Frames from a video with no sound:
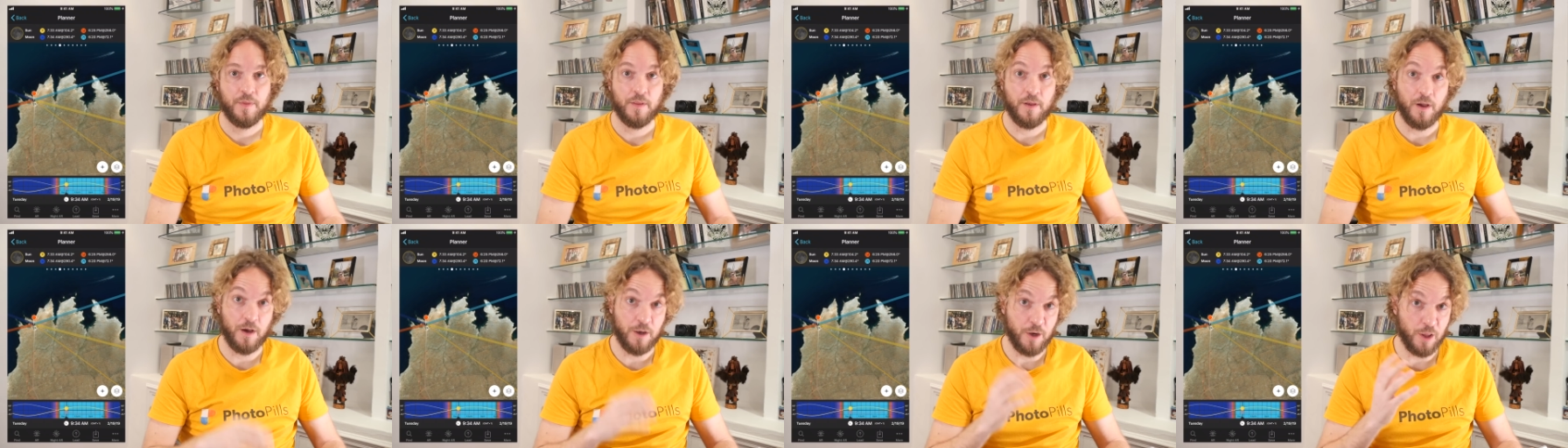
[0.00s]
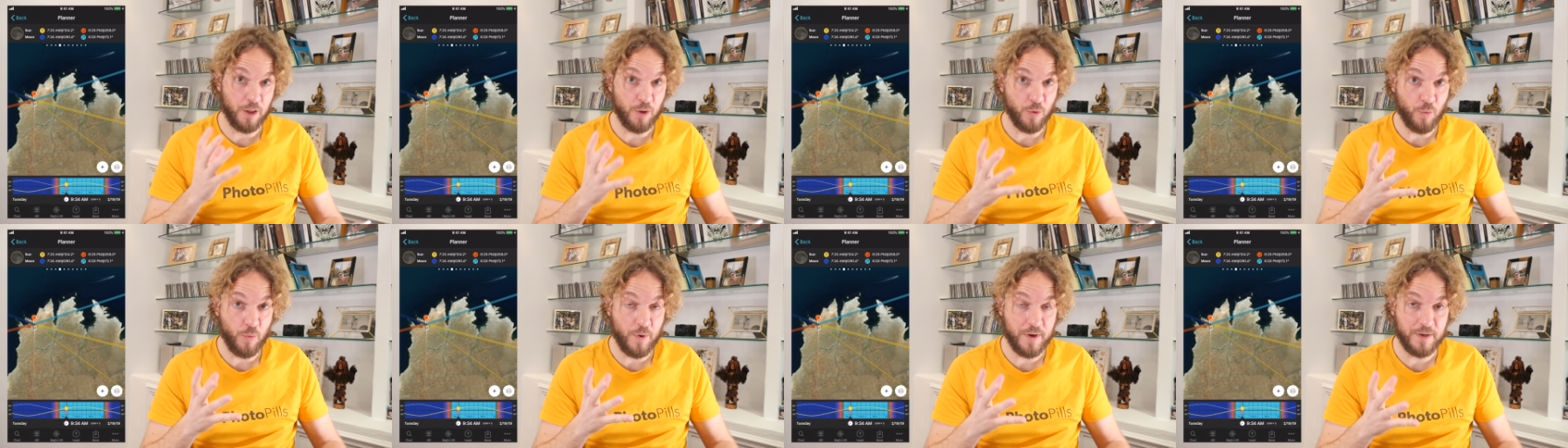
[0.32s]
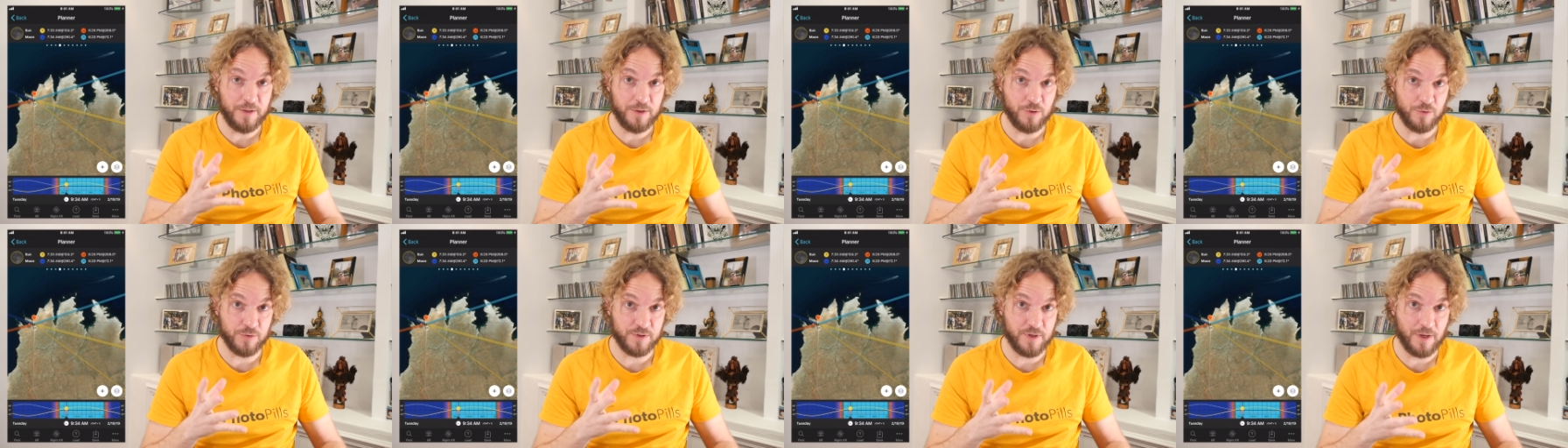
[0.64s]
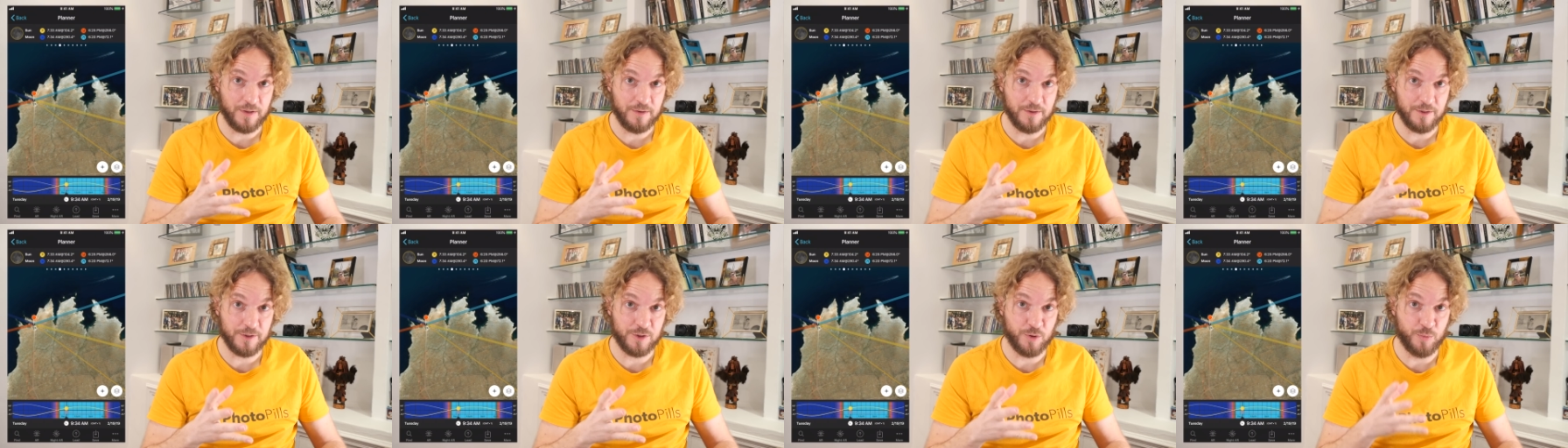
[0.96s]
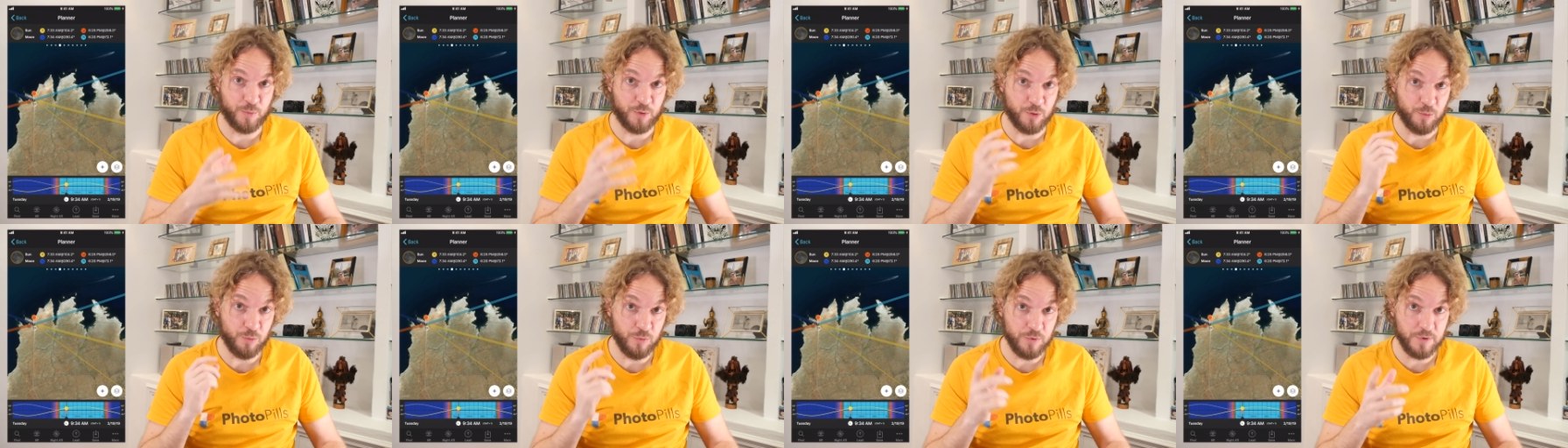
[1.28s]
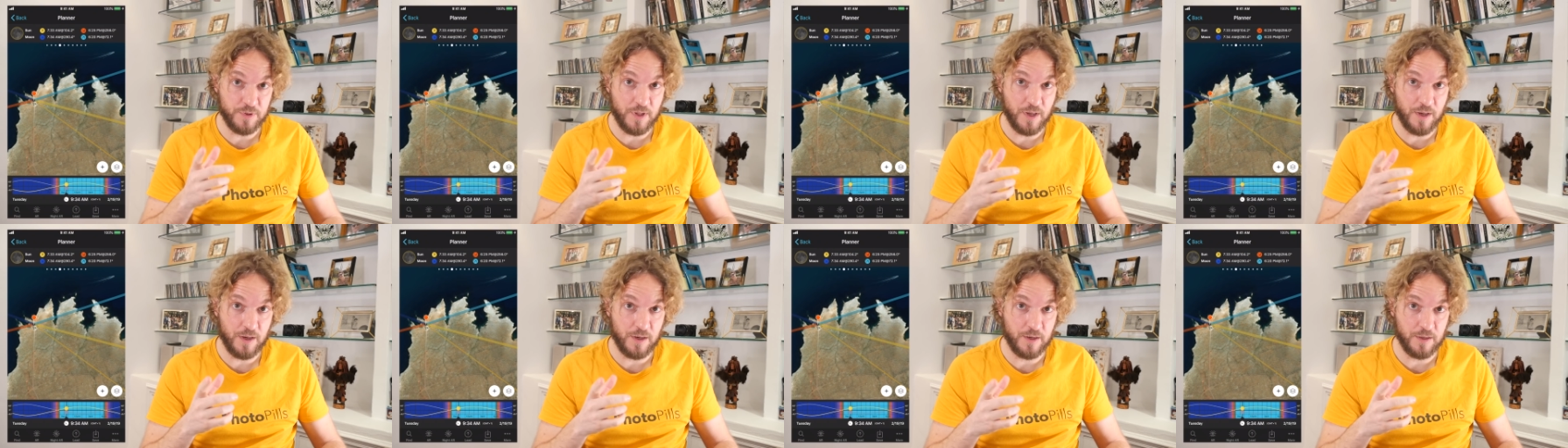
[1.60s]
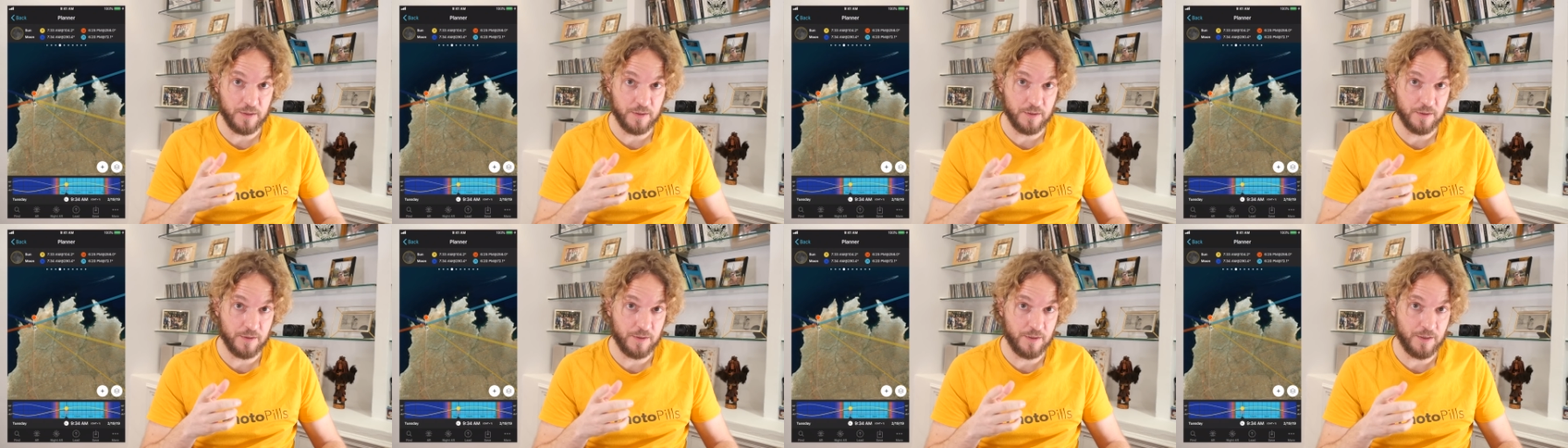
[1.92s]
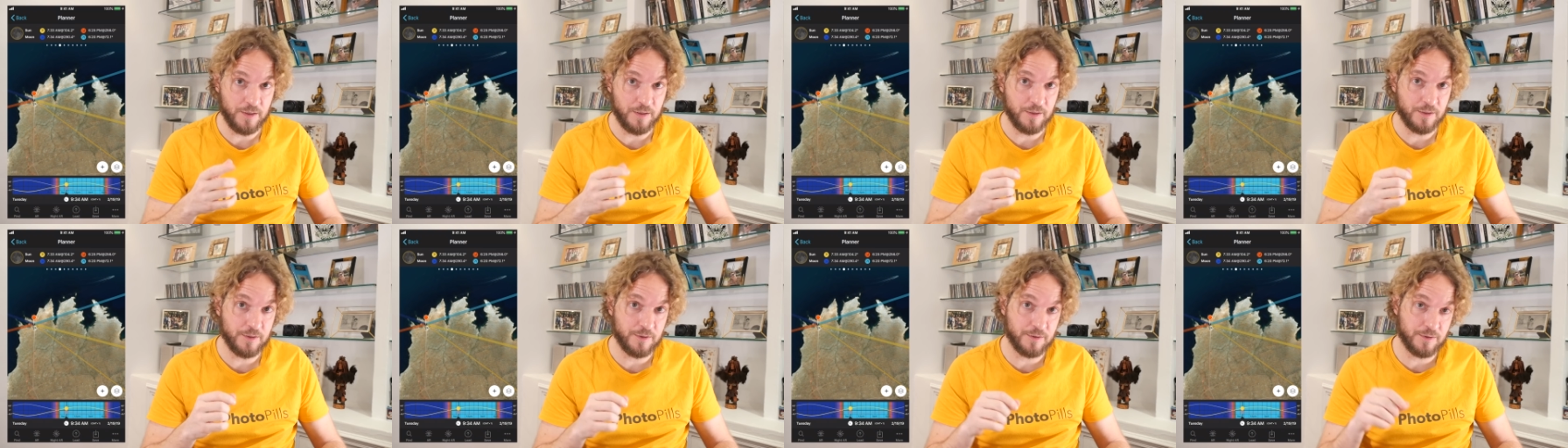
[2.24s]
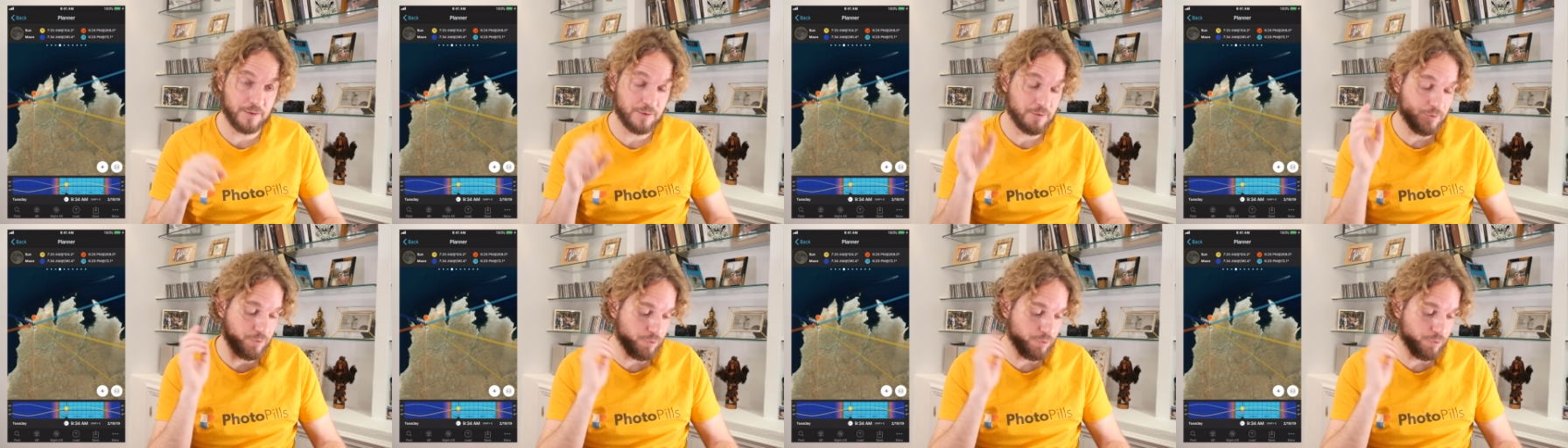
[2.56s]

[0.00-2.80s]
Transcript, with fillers: Another way to set the supermoon date is